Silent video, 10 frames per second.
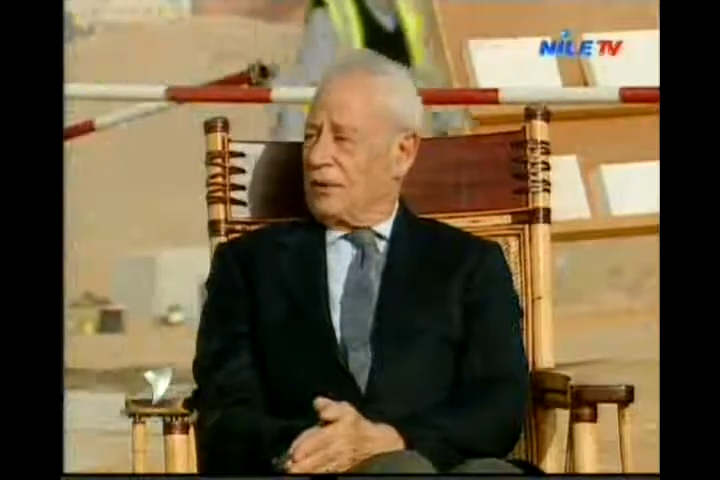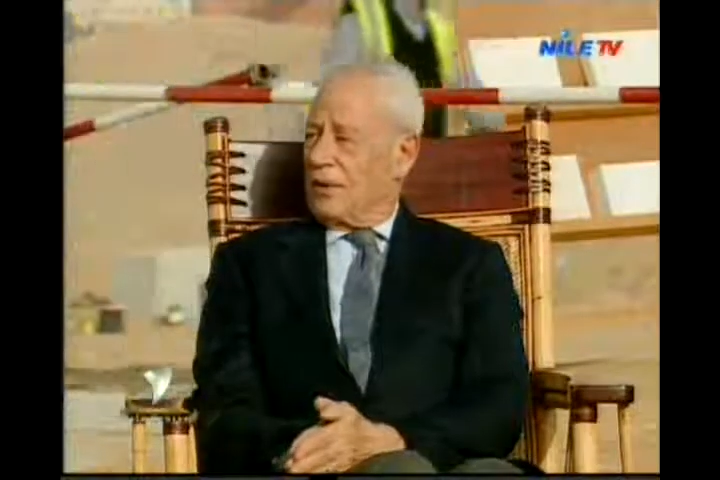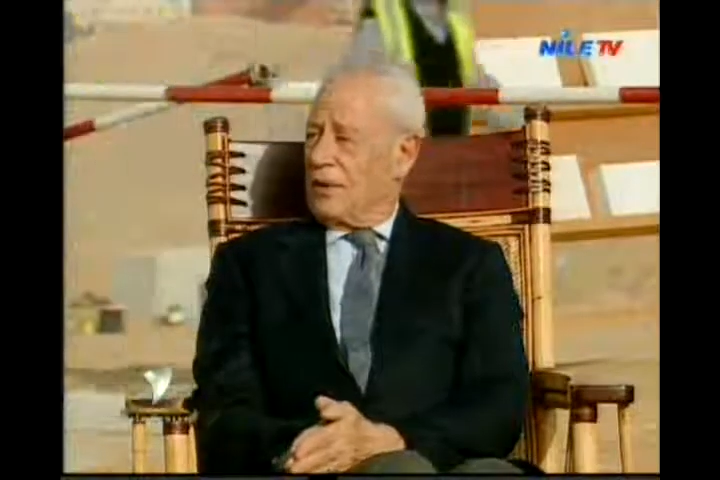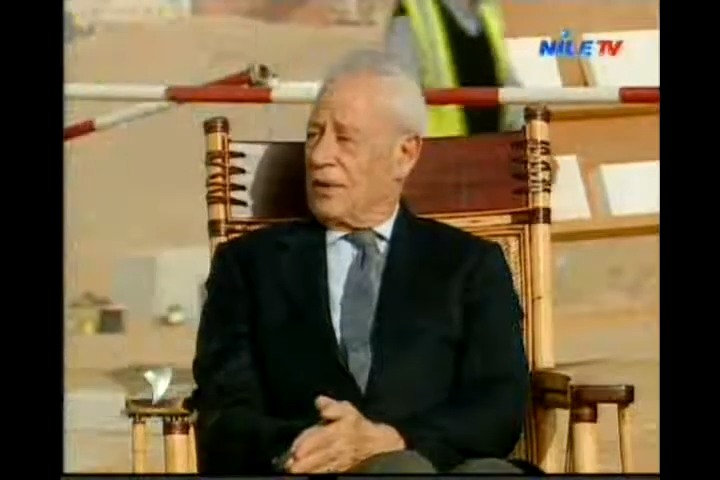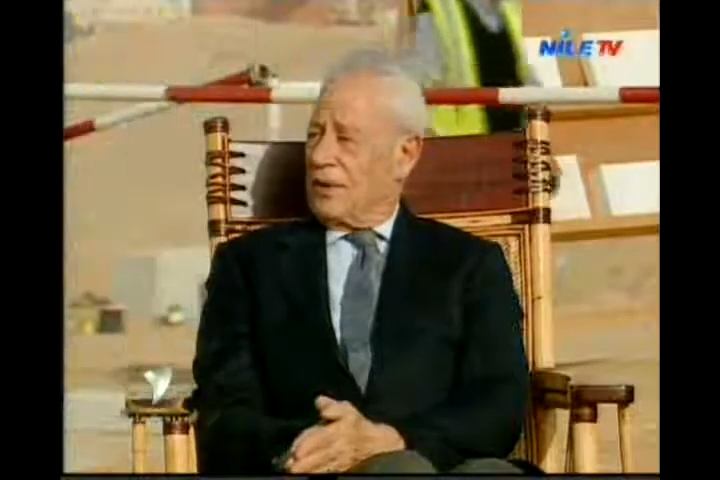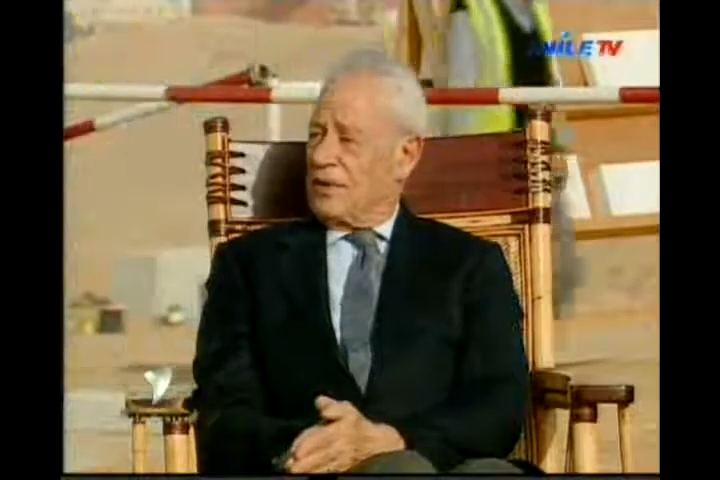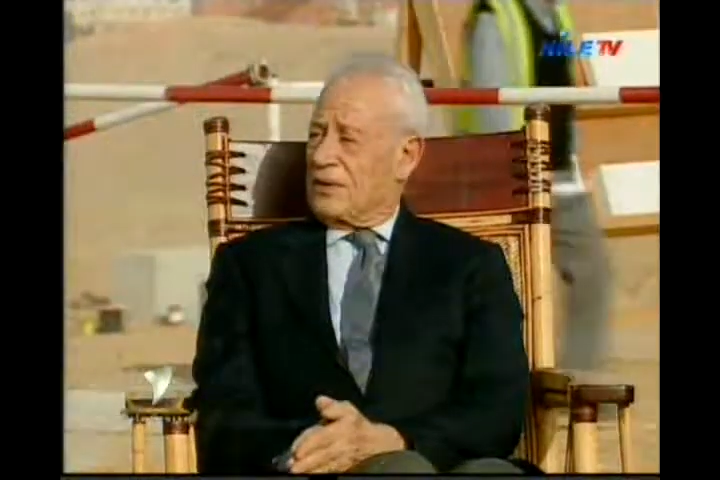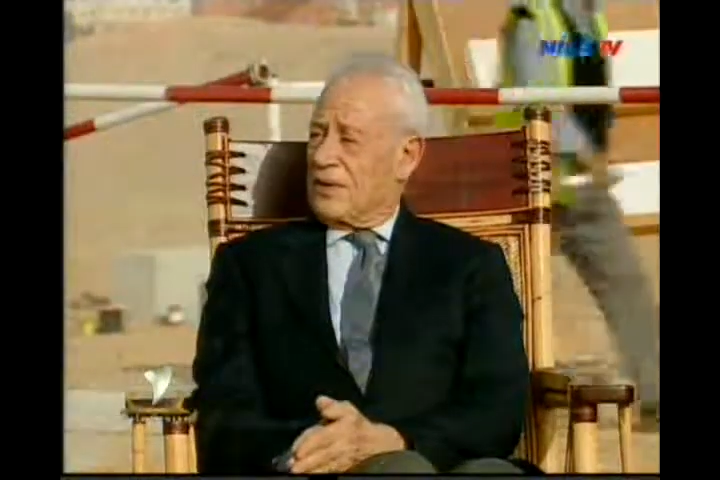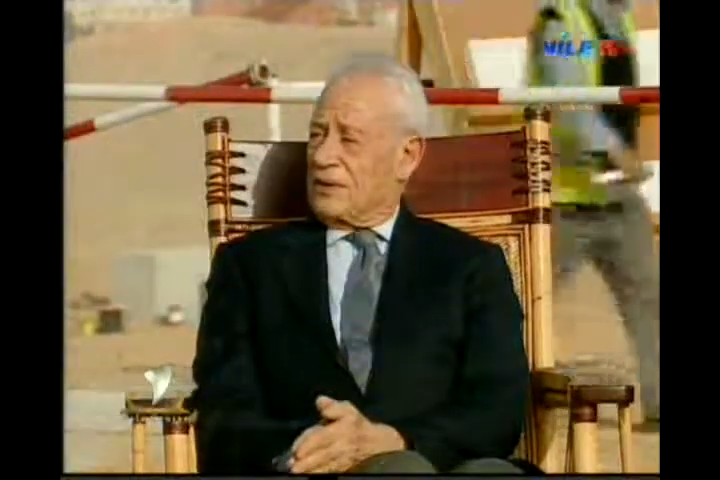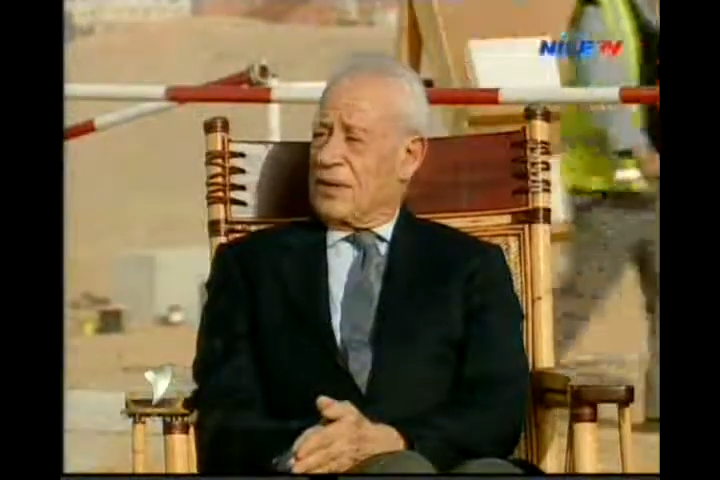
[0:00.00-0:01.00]
there
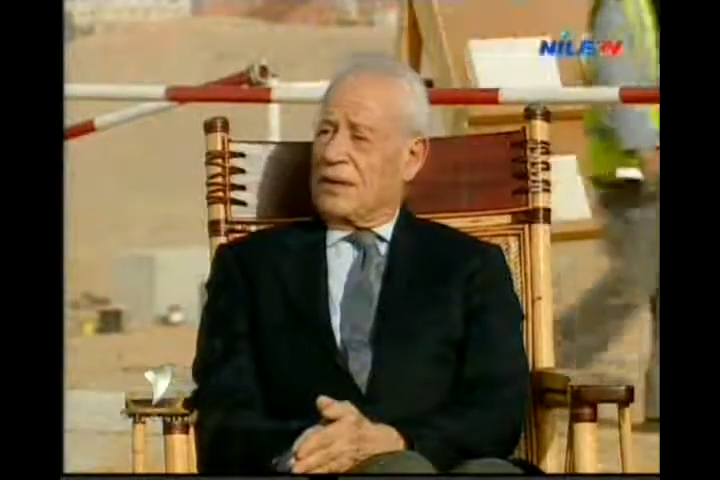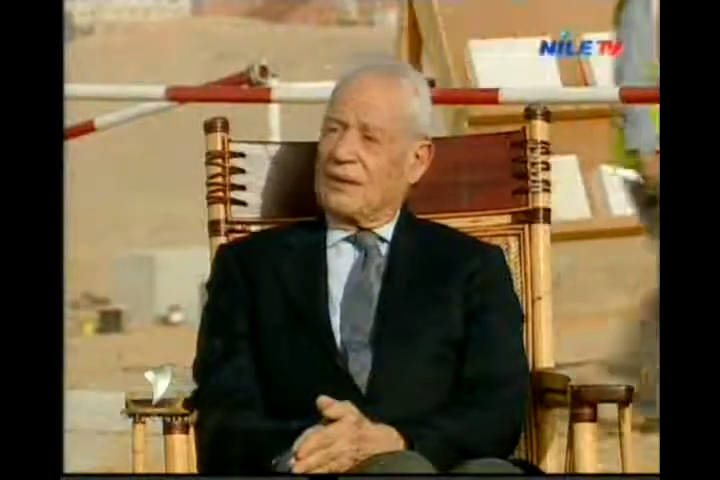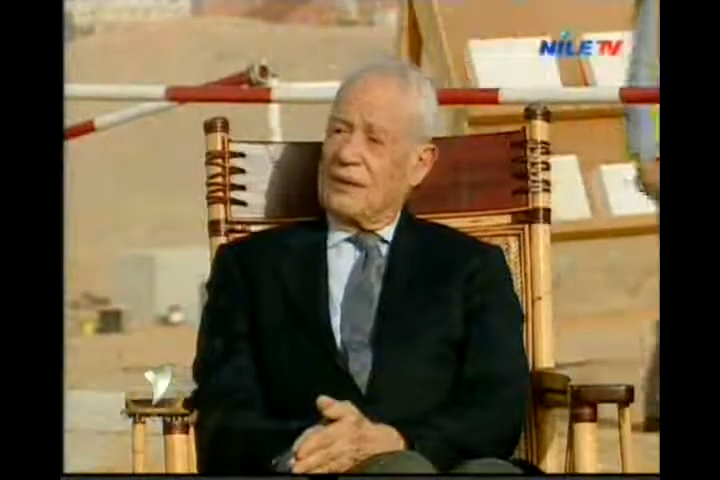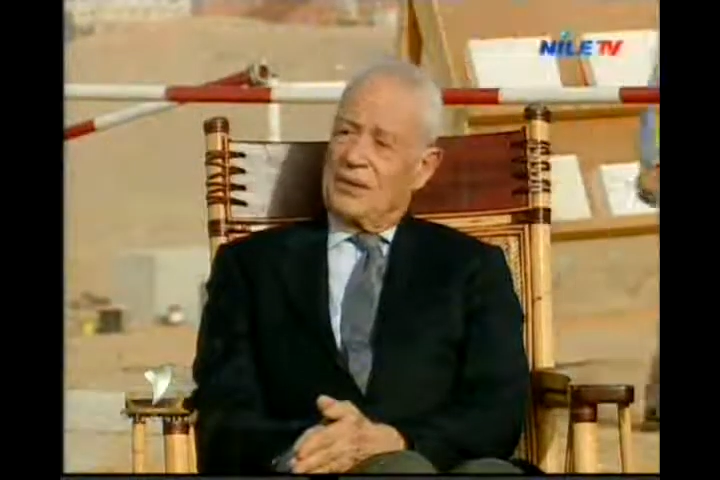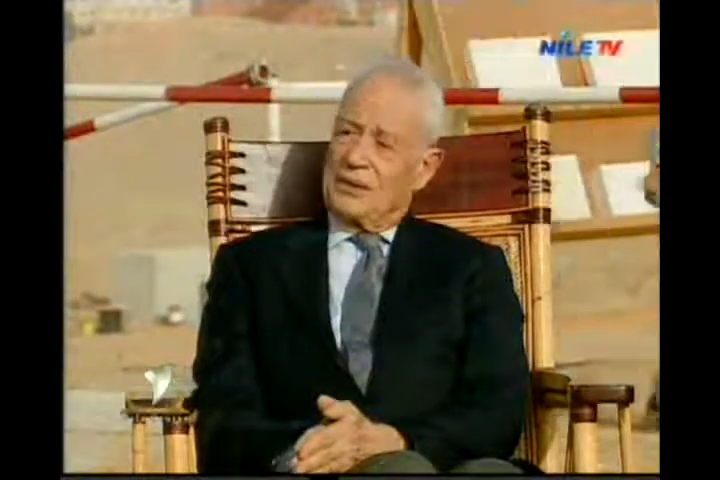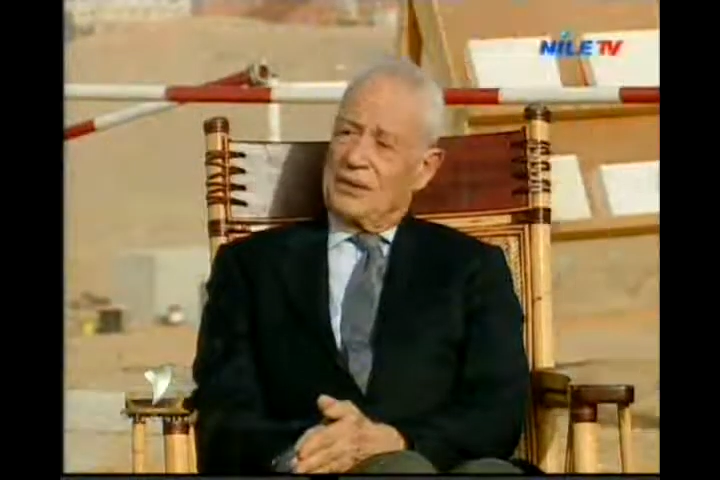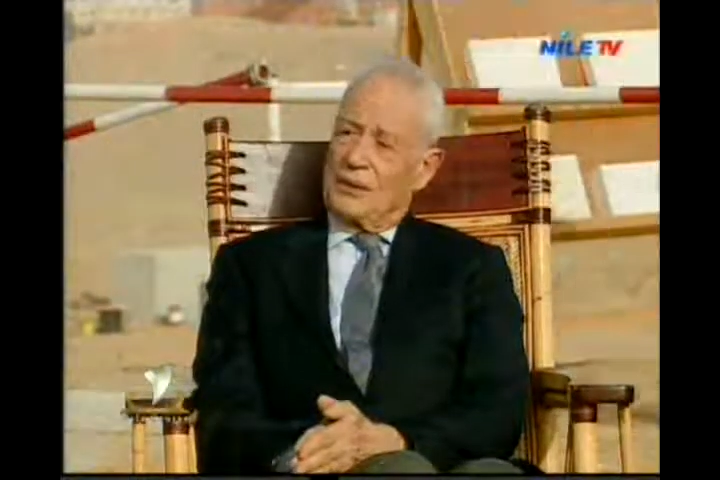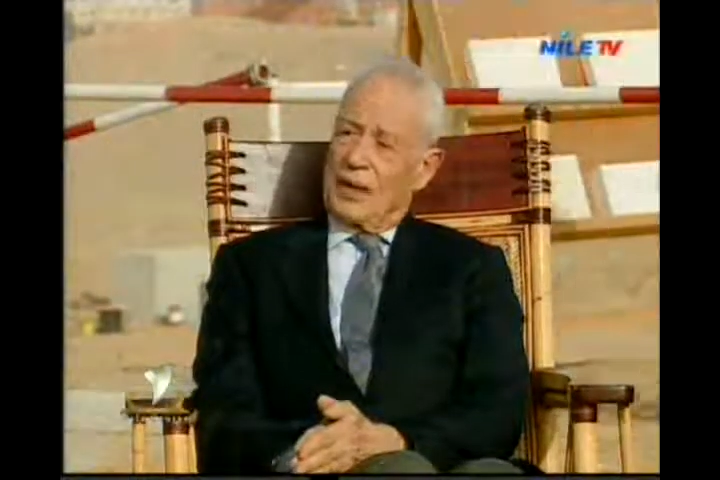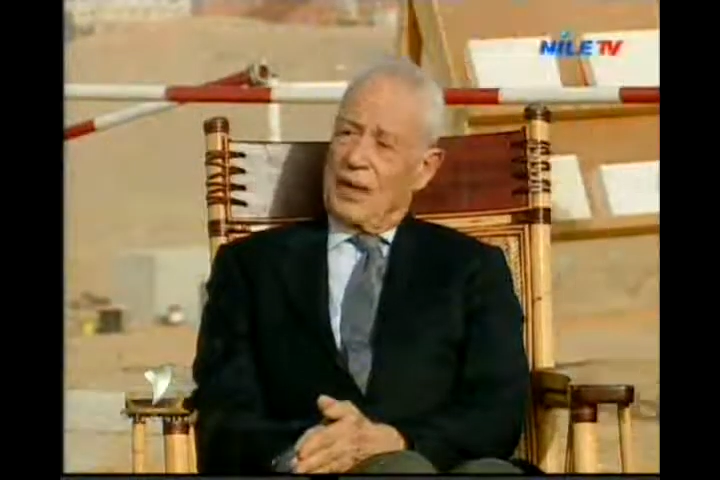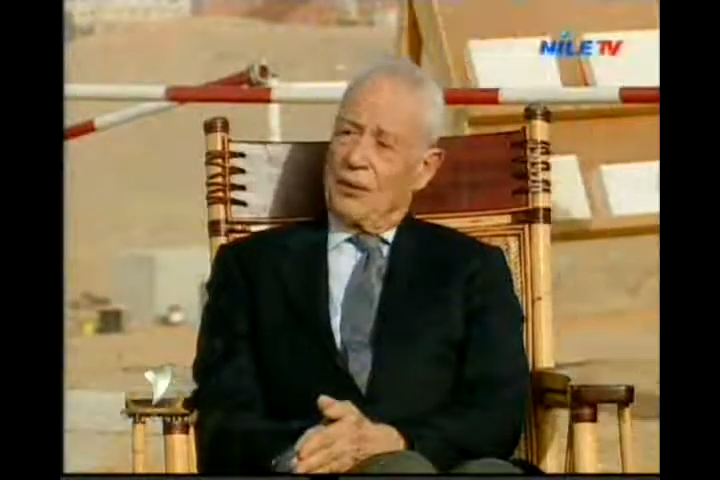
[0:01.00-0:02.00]
is a selectivity
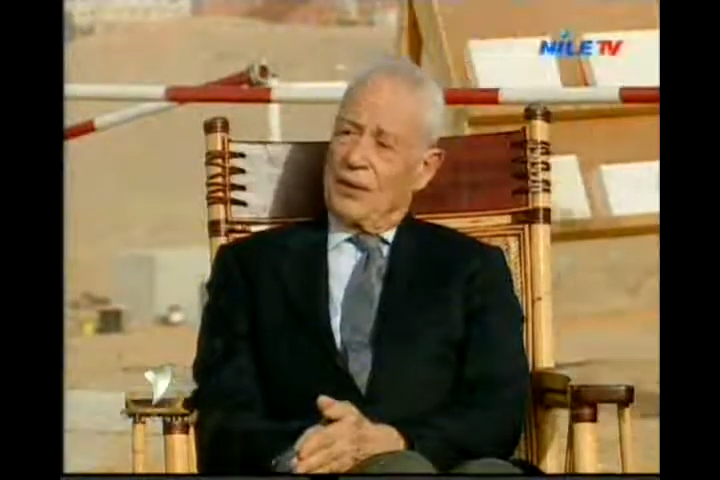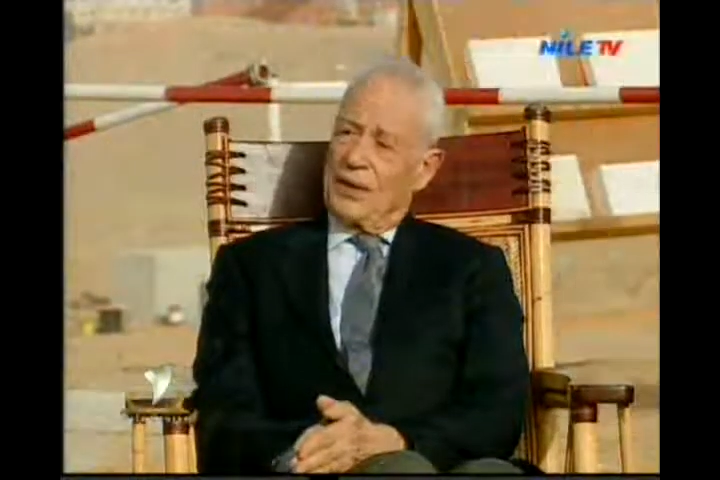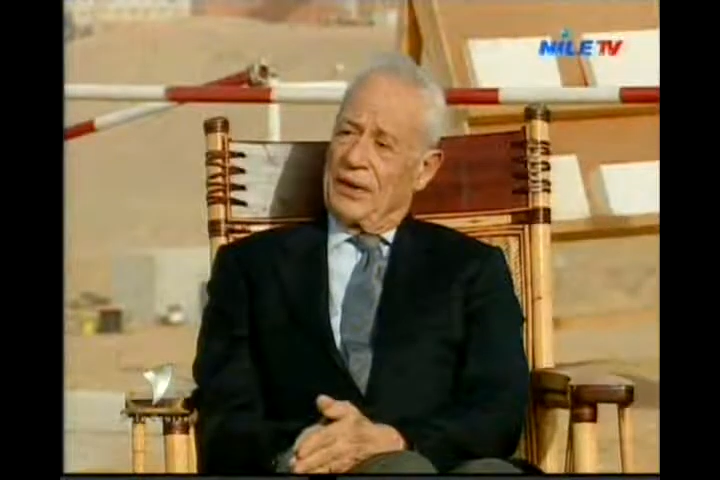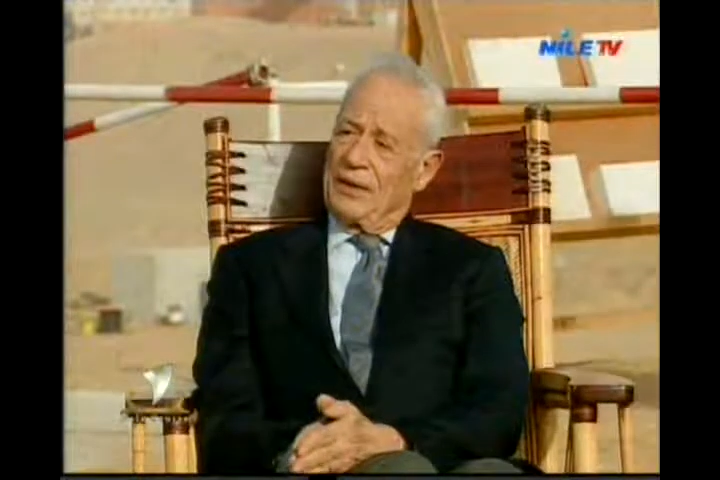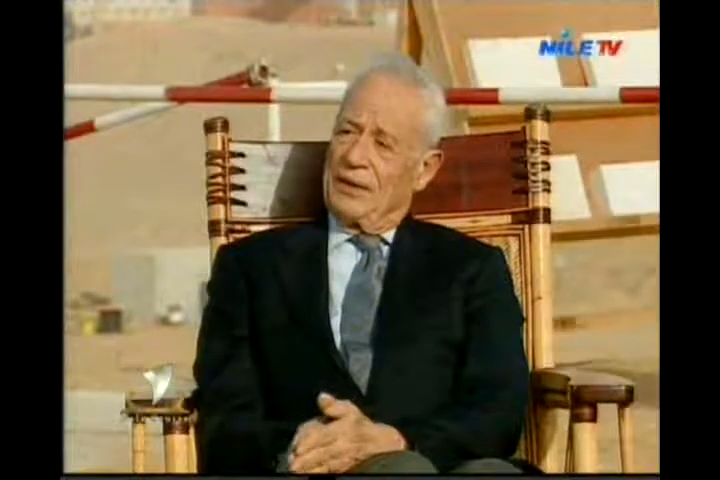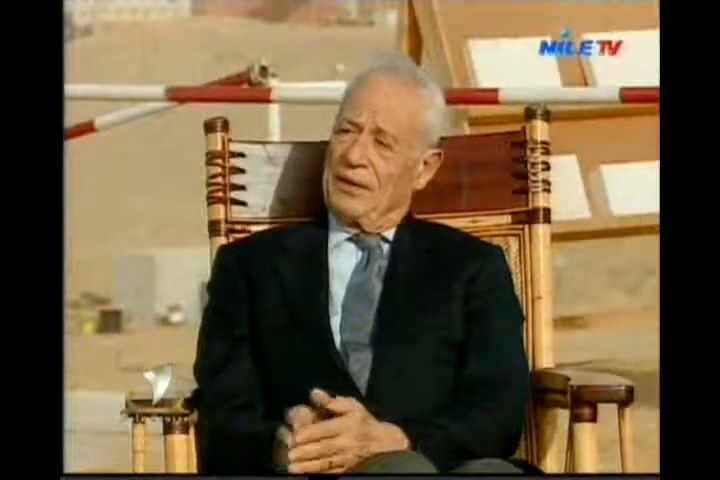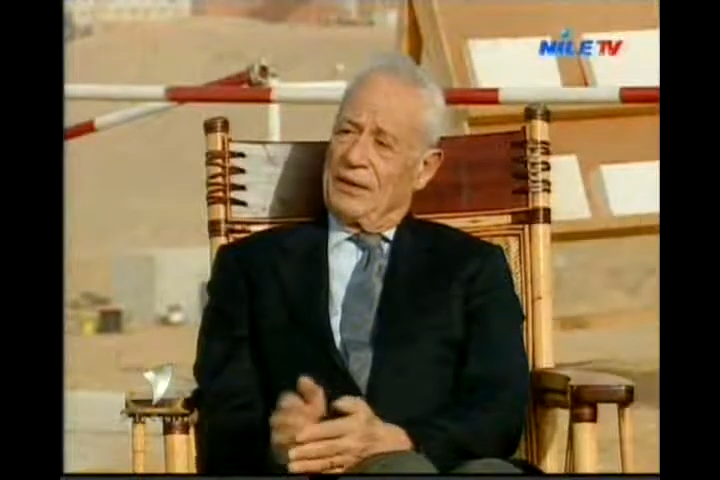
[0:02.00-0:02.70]
in how they